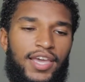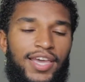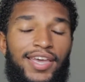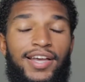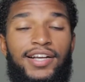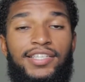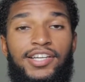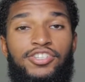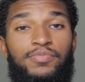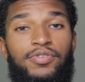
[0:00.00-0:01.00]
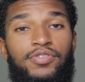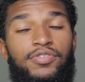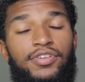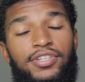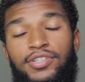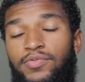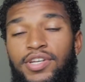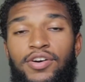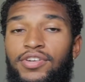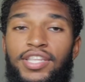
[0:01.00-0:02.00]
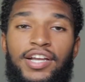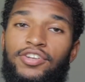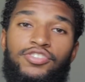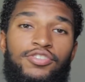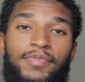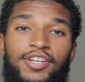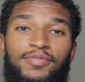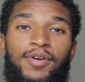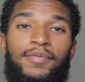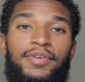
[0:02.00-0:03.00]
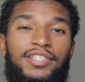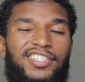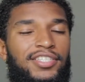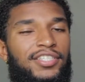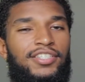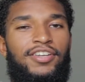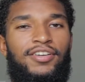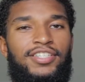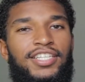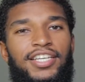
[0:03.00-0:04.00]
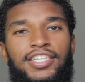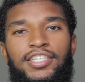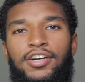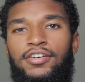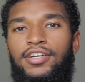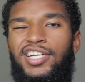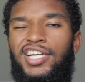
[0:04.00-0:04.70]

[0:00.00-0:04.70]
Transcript: And us entrepreneurs, we know a thing or two about smart business, you know what I'm saying? So